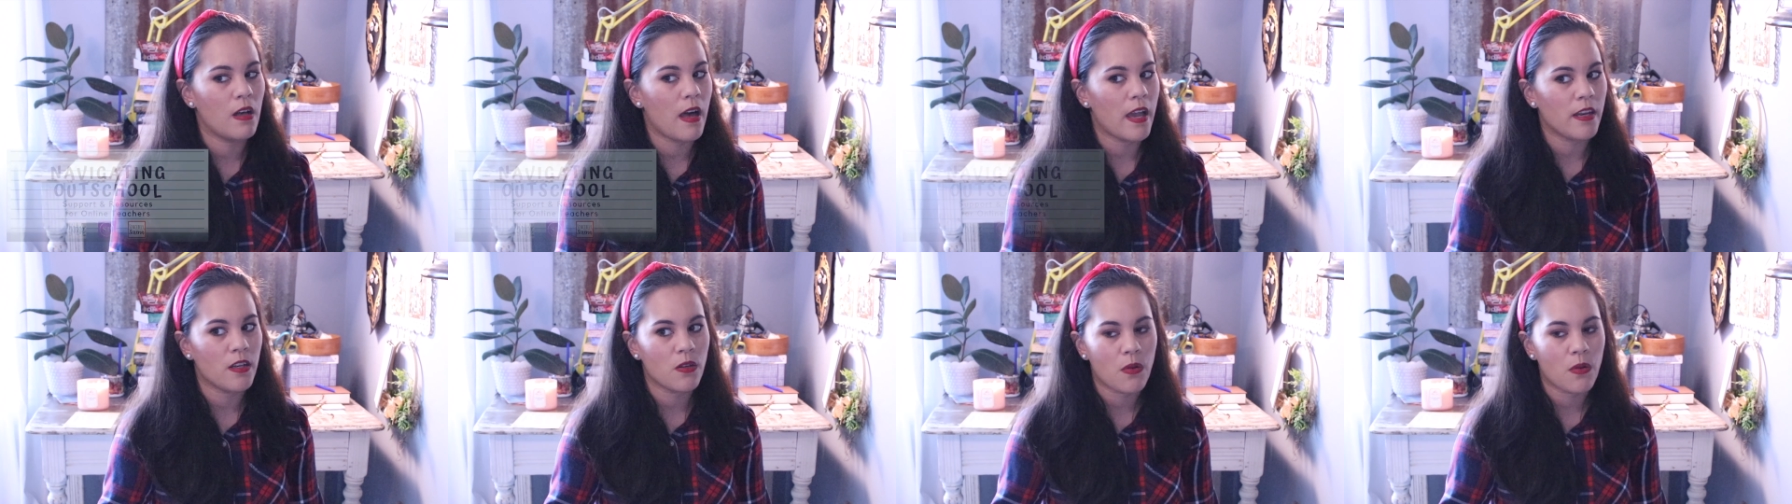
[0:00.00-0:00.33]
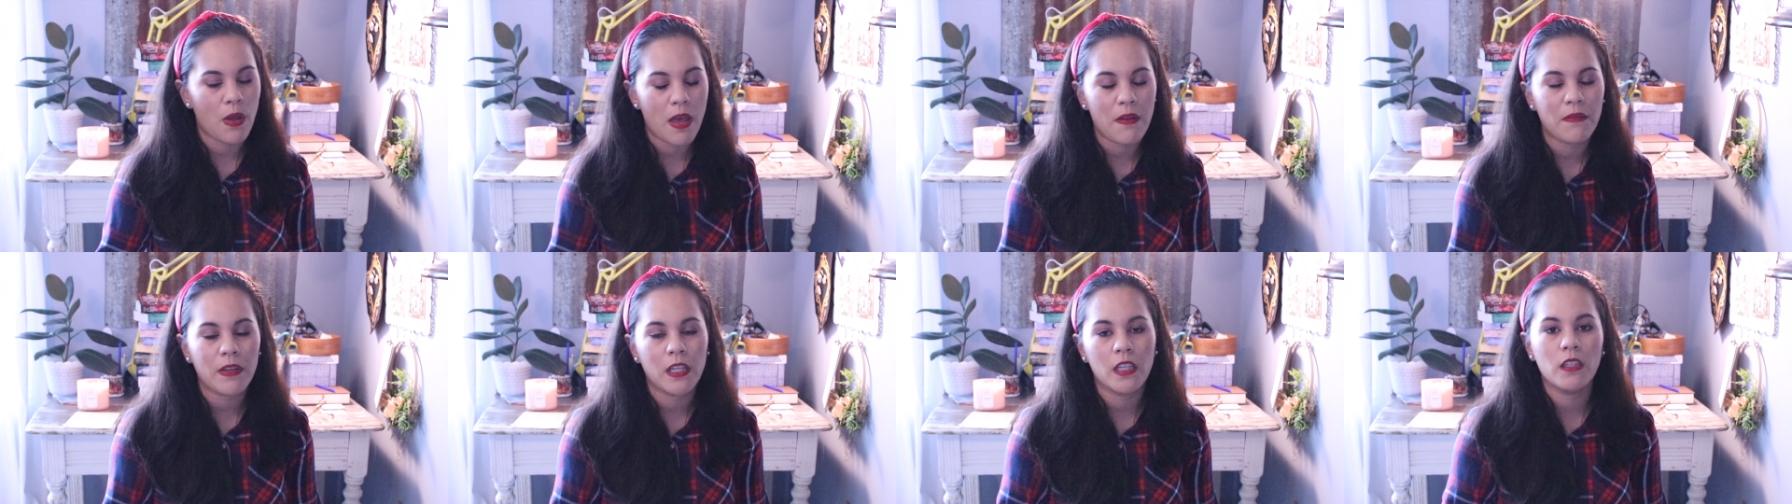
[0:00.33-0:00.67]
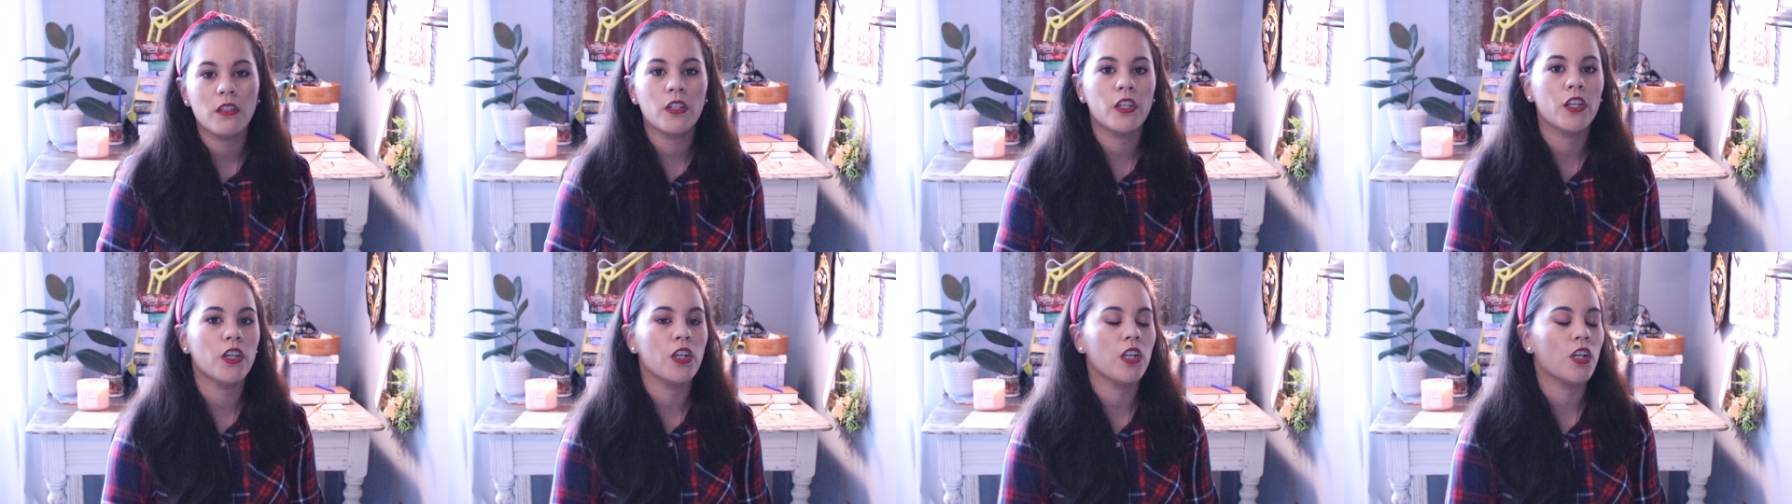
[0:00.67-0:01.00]
I don't have any
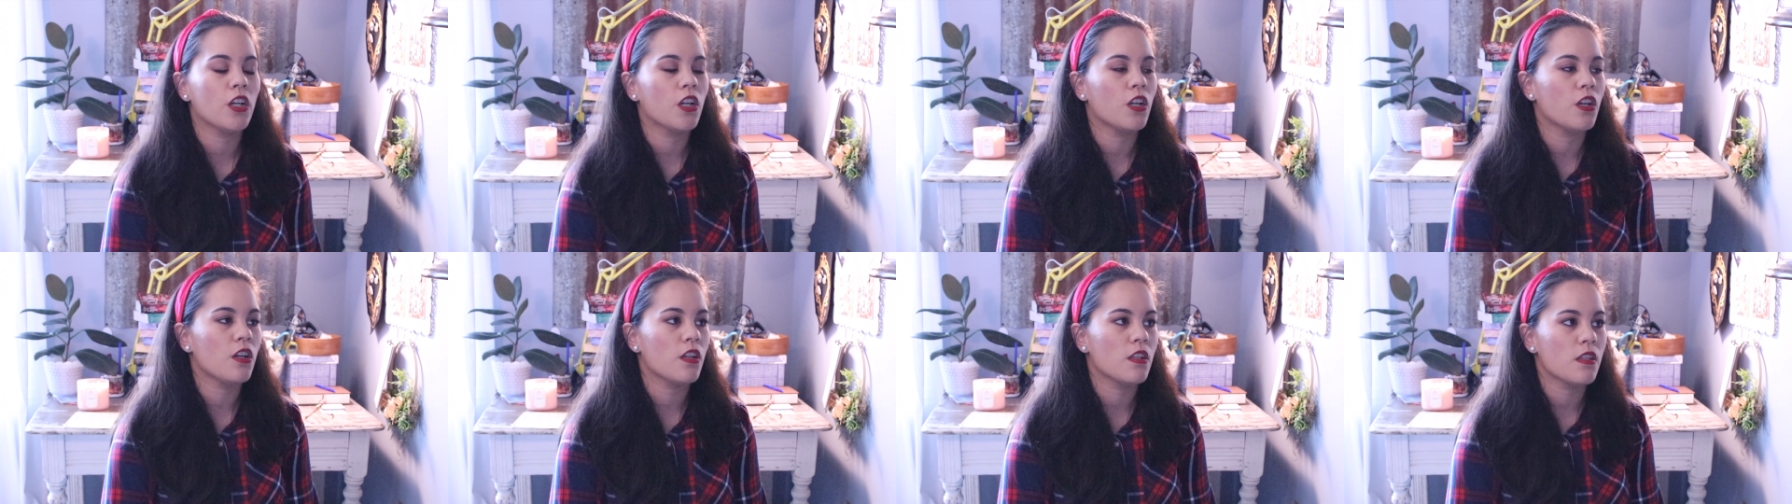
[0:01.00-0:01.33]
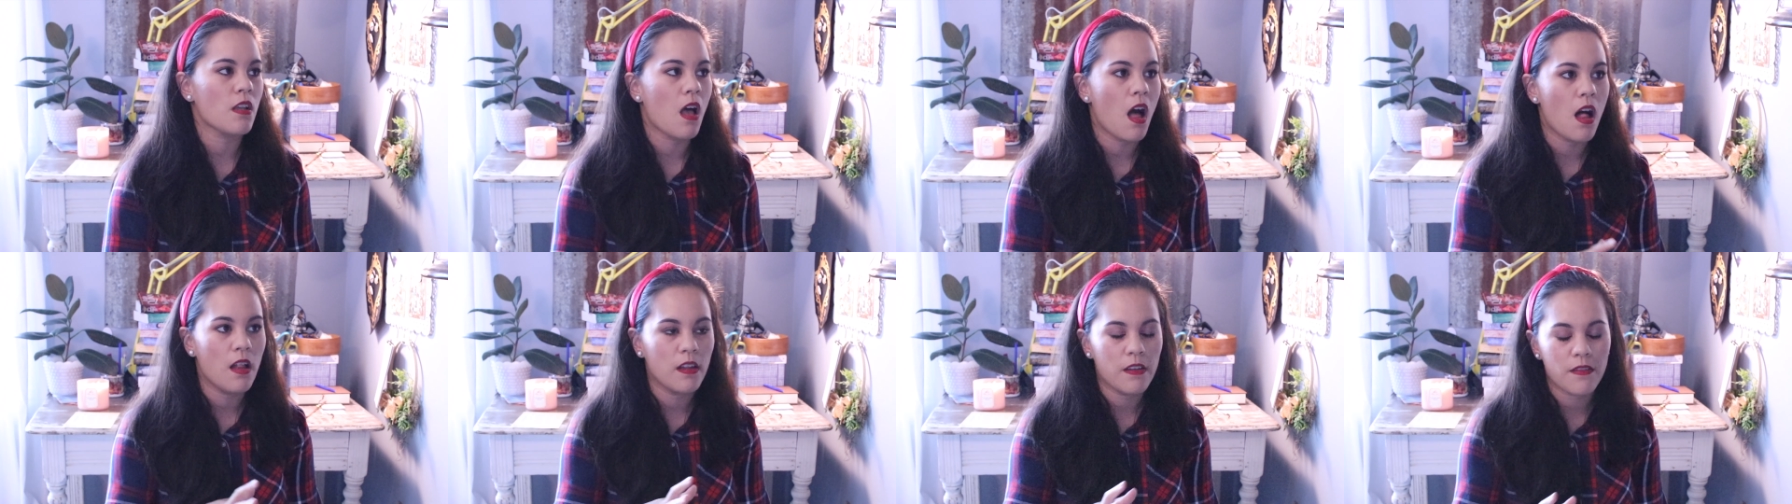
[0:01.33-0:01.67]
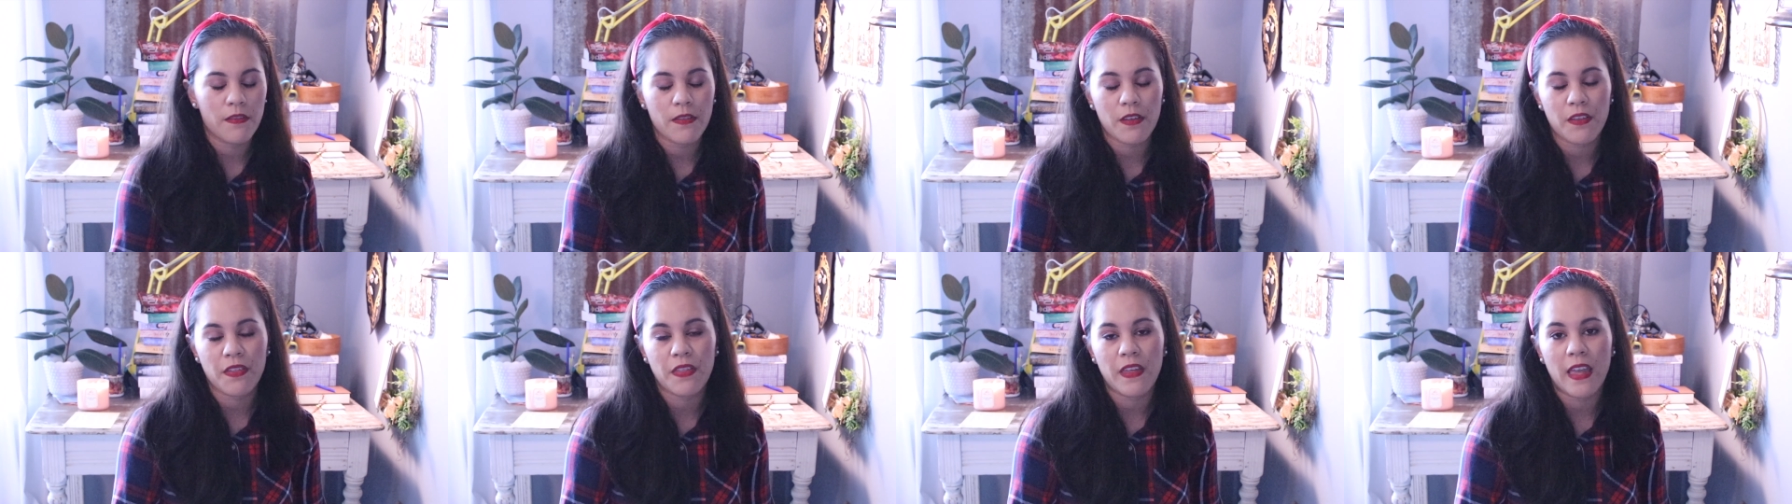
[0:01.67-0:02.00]
learners, all
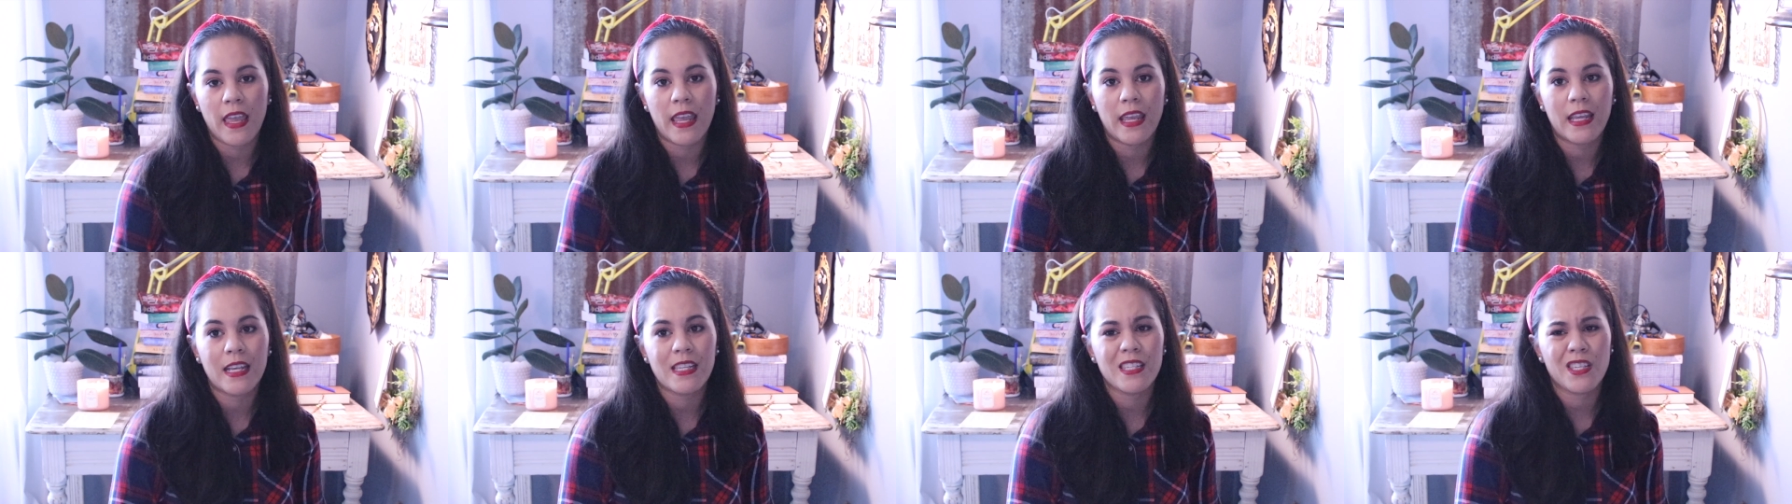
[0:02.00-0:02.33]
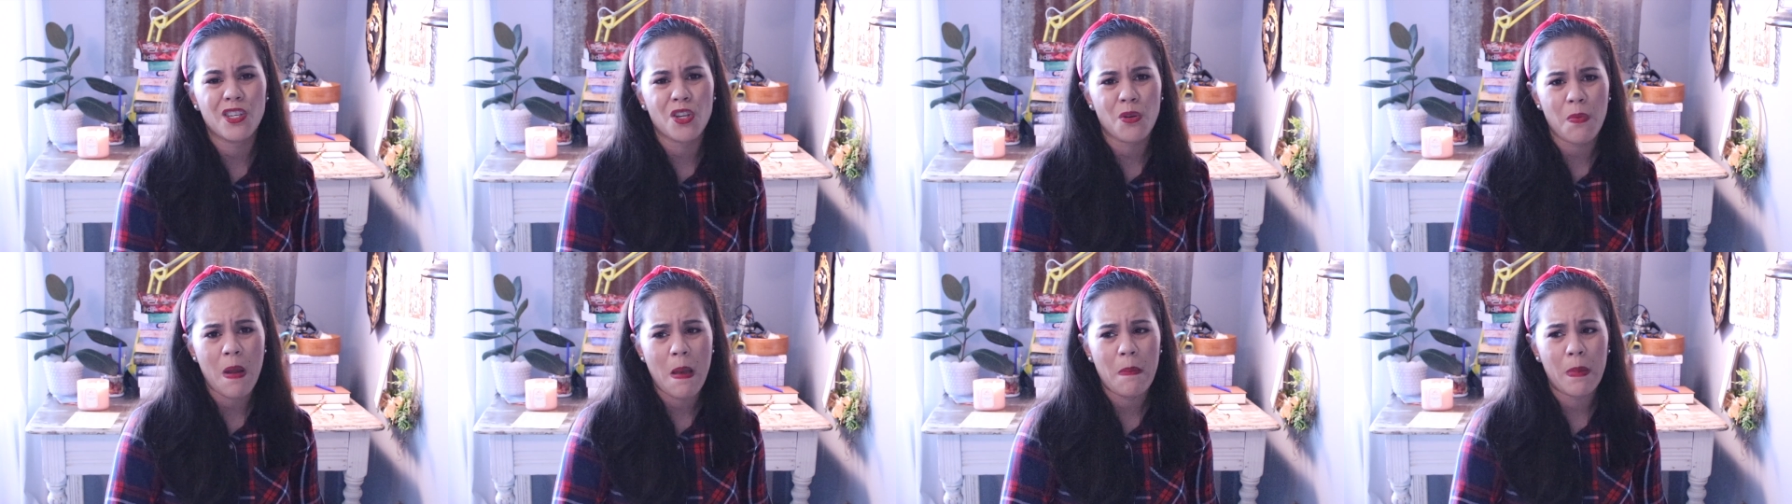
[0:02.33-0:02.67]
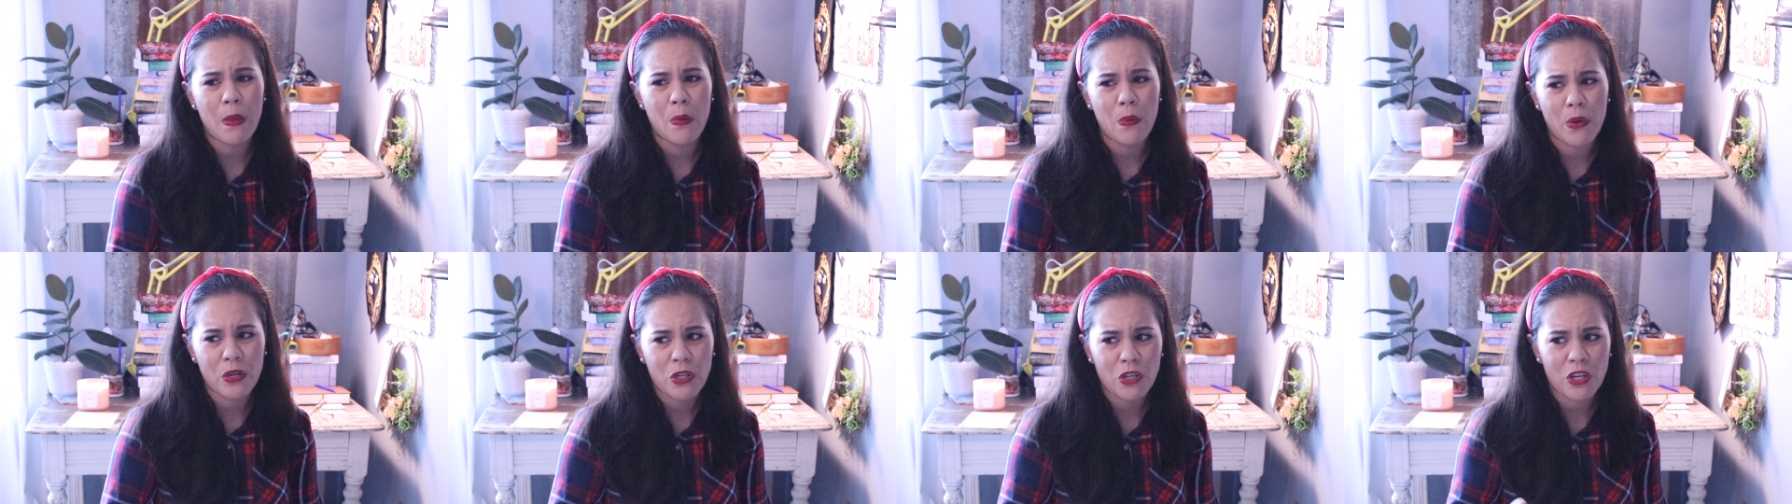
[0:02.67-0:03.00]
of the things. And you're
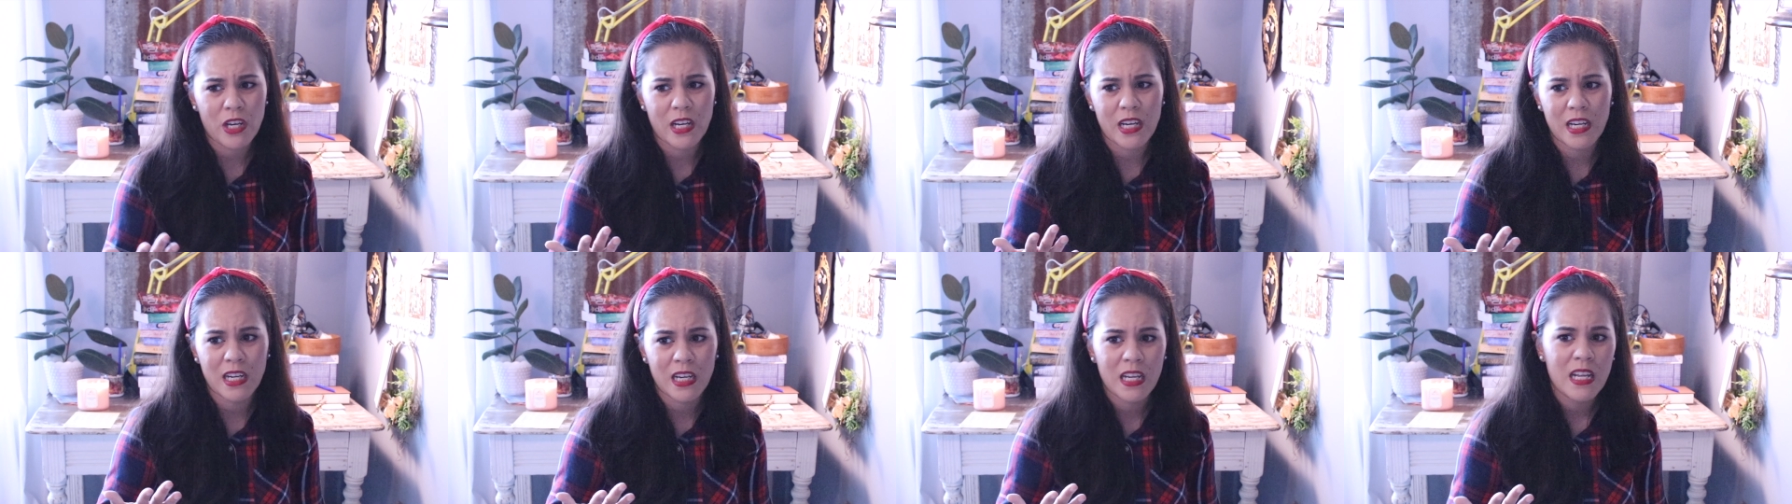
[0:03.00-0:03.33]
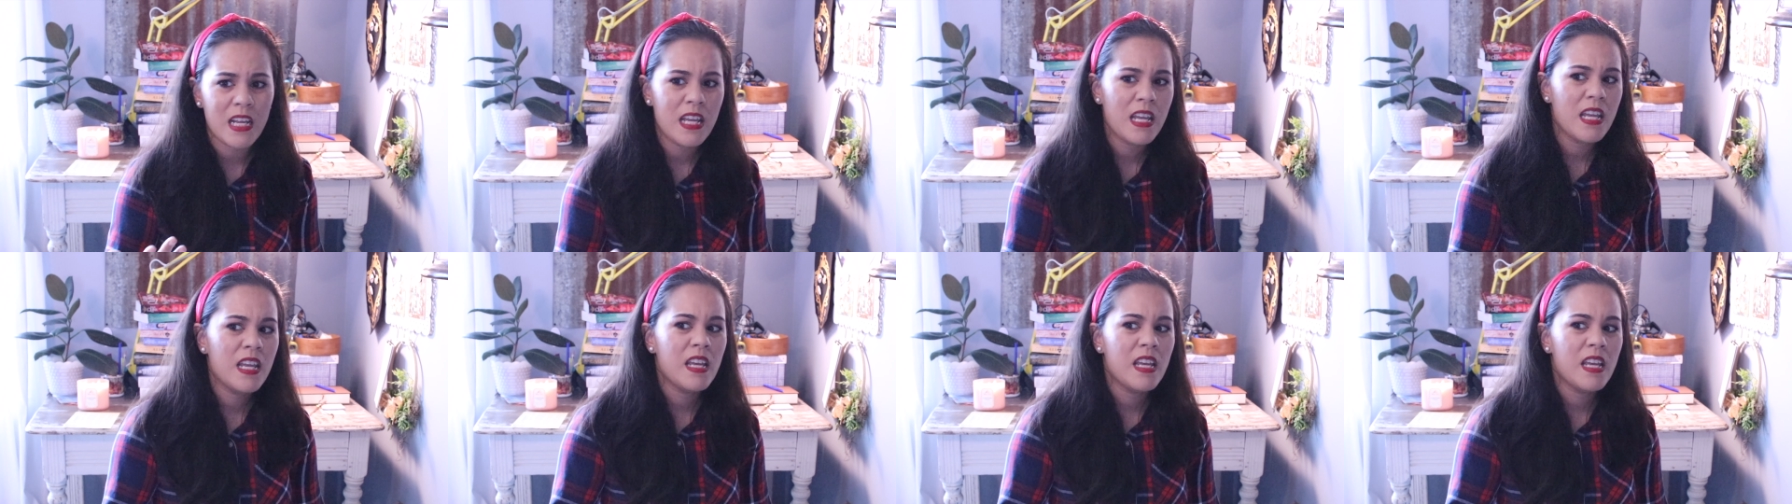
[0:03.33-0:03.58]
probably wondering,